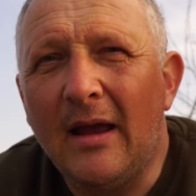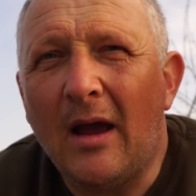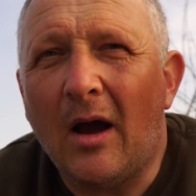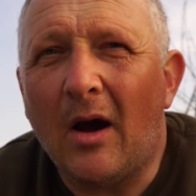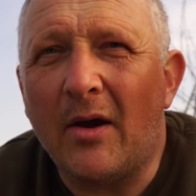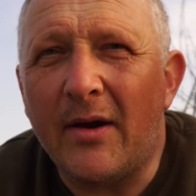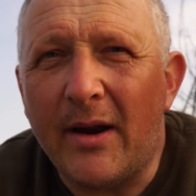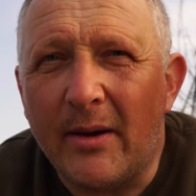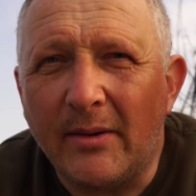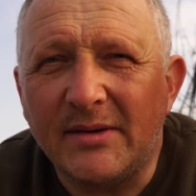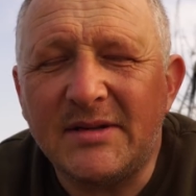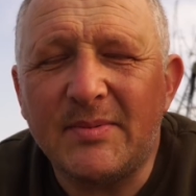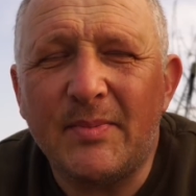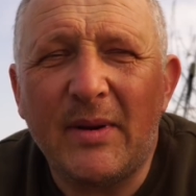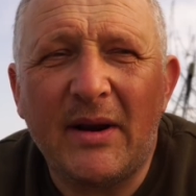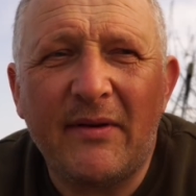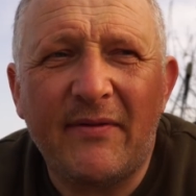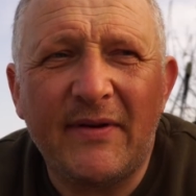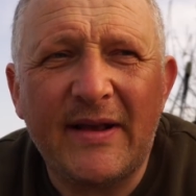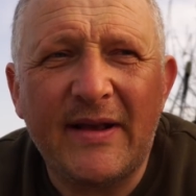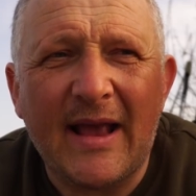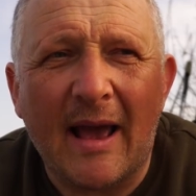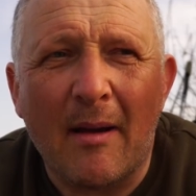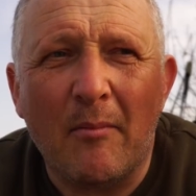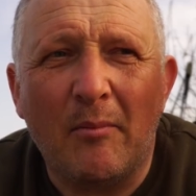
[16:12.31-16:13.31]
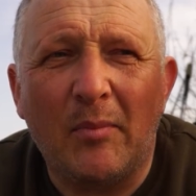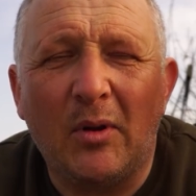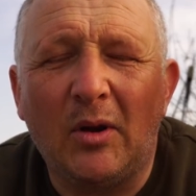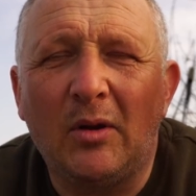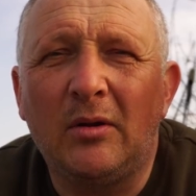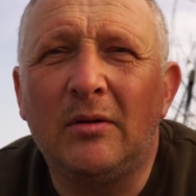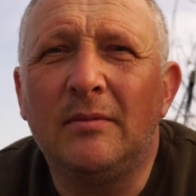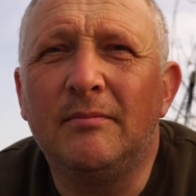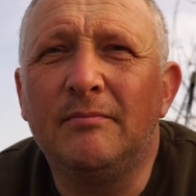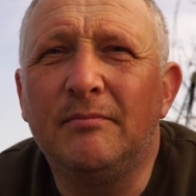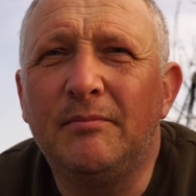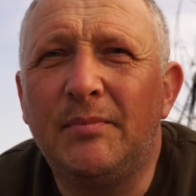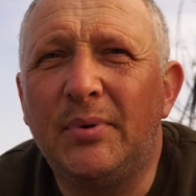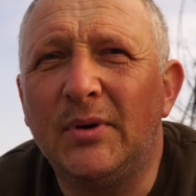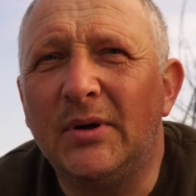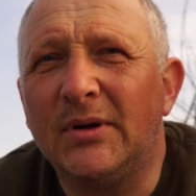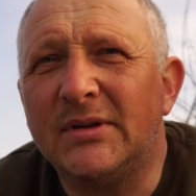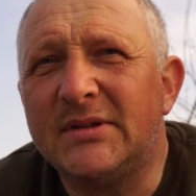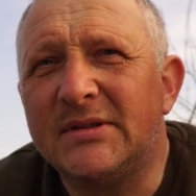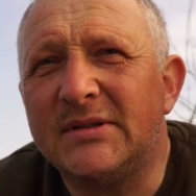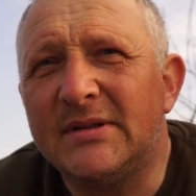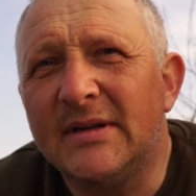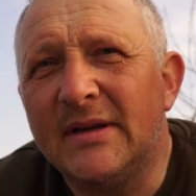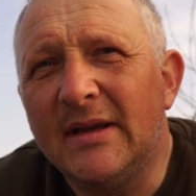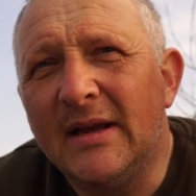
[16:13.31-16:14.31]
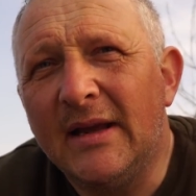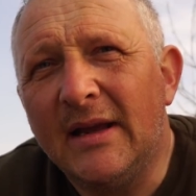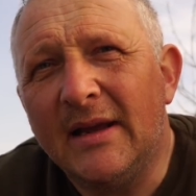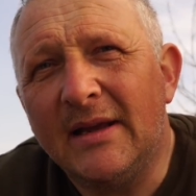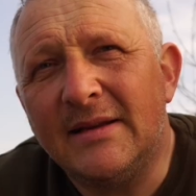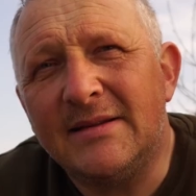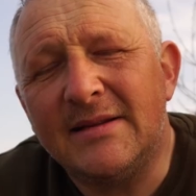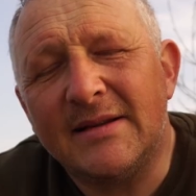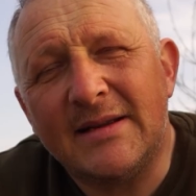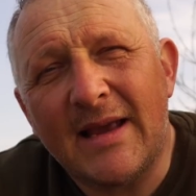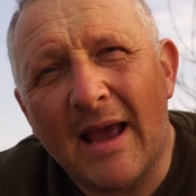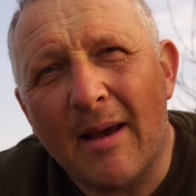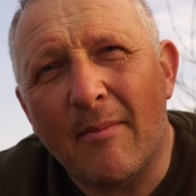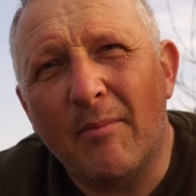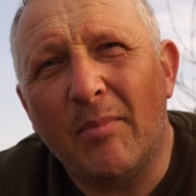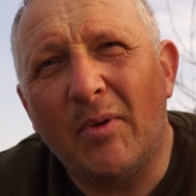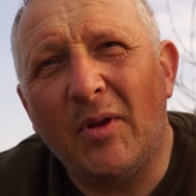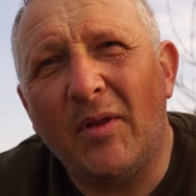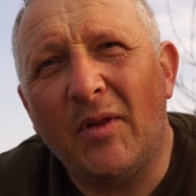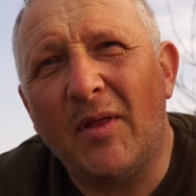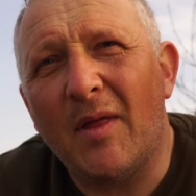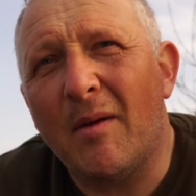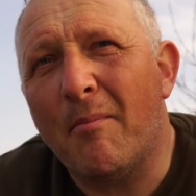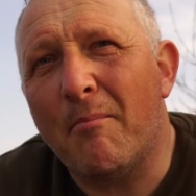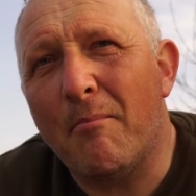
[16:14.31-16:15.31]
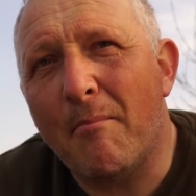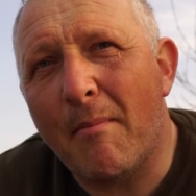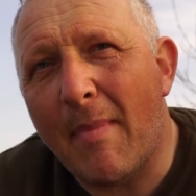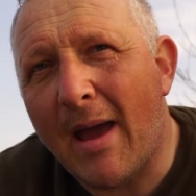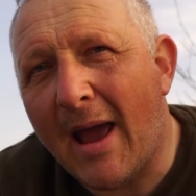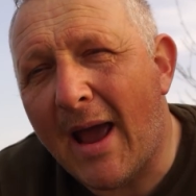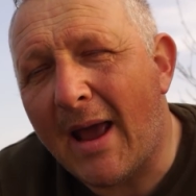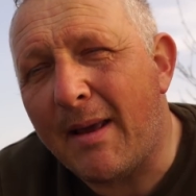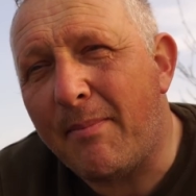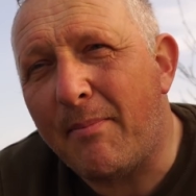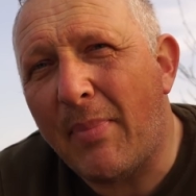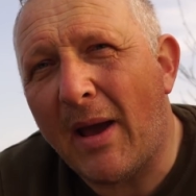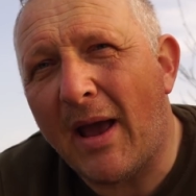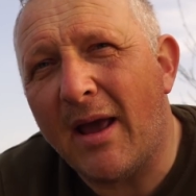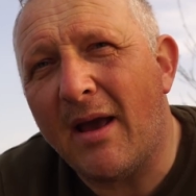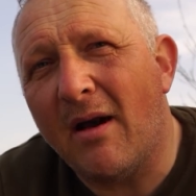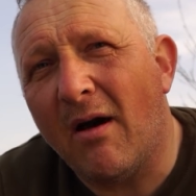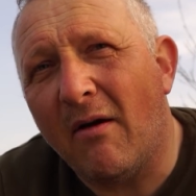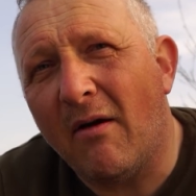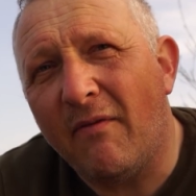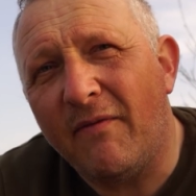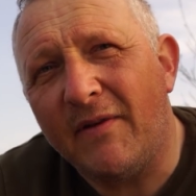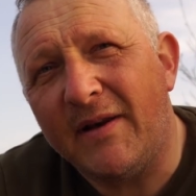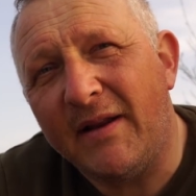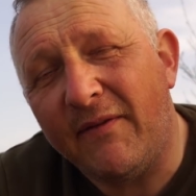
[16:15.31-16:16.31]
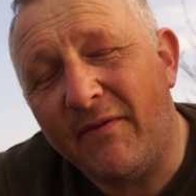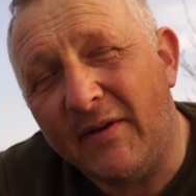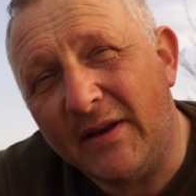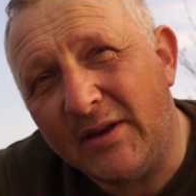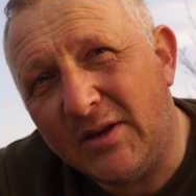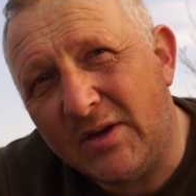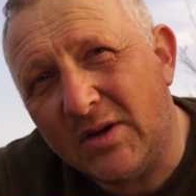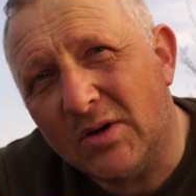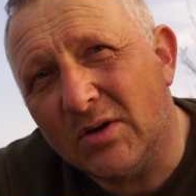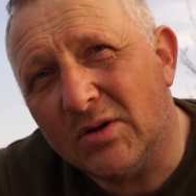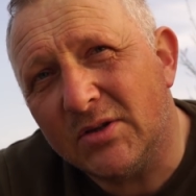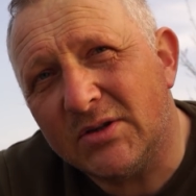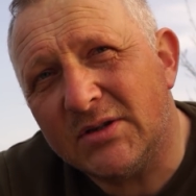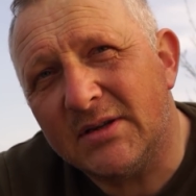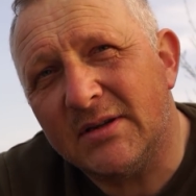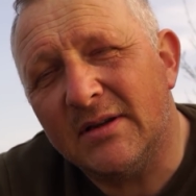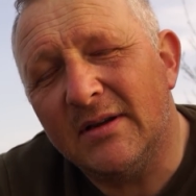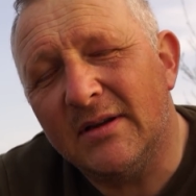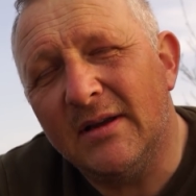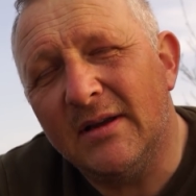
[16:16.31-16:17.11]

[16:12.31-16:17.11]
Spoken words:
I know it's a bit of a gamble, but it's a gamble that may pay off, and if it does,